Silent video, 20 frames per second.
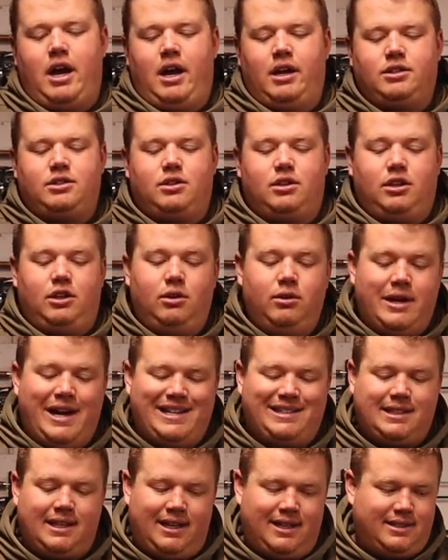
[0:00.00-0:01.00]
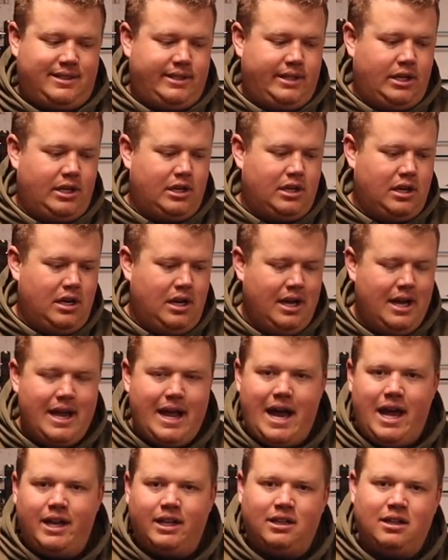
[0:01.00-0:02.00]
so that you guys can consider
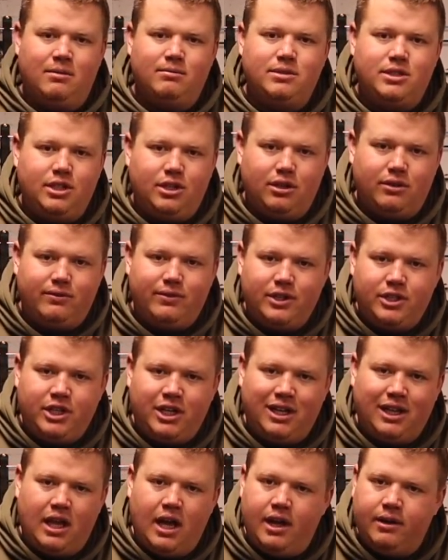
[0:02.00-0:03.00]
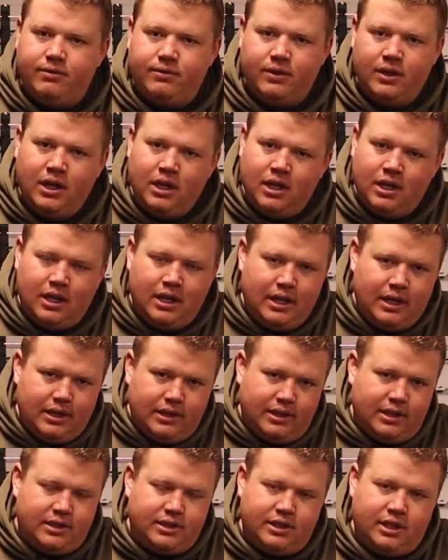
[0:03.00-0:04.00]
adding them to your fishing life
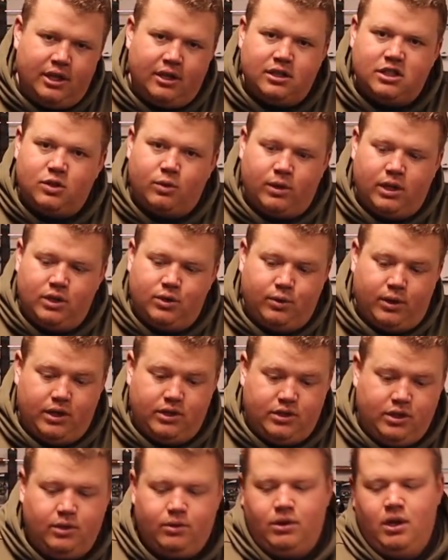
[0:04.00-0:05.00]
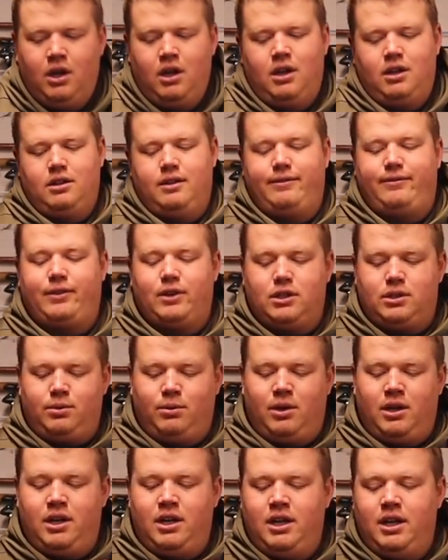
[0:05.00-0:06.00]
this year in 2022. The first
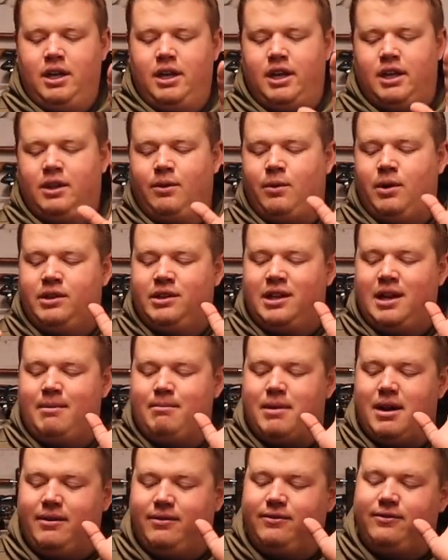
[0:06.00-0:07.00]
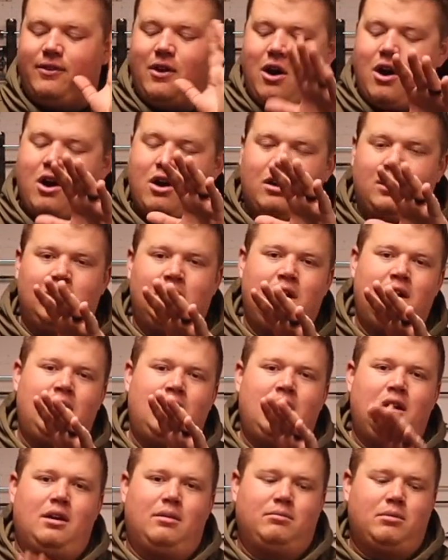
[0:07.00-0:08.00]
one, and the one that I'm by far
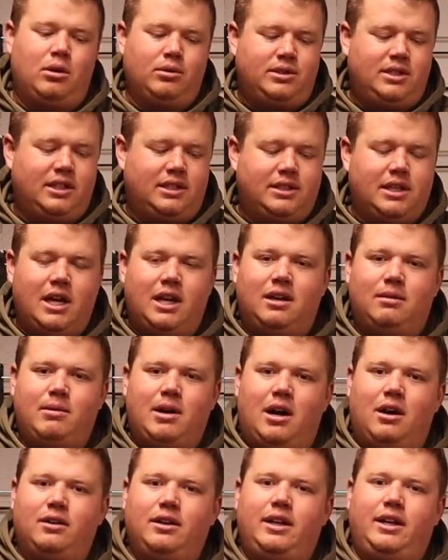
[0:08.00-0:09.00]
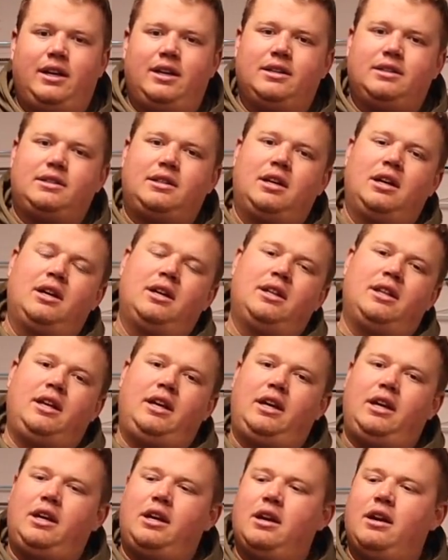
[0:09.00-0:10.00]
most excited about, is
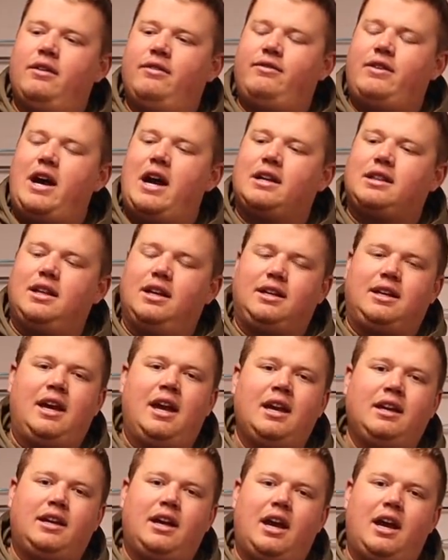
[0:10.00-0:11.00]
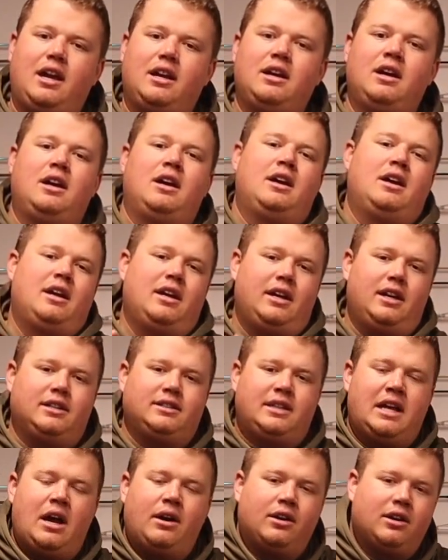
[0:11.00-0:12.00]
the fact that K&K
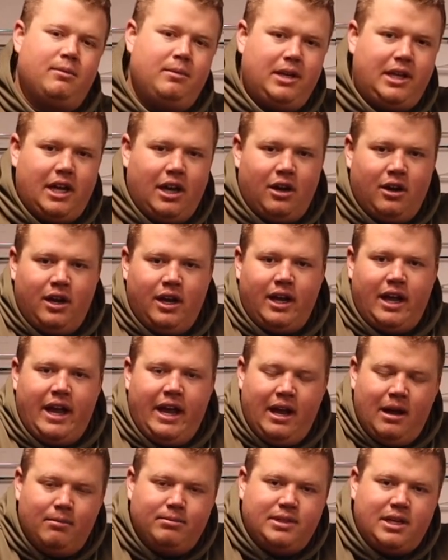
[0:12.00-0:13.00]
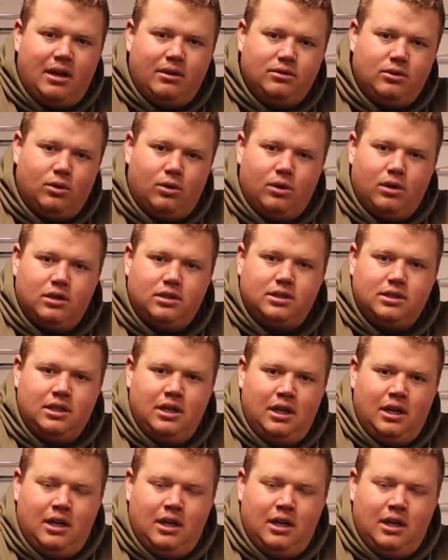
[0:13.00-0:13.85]
is now going to be carrying Amped Outdoors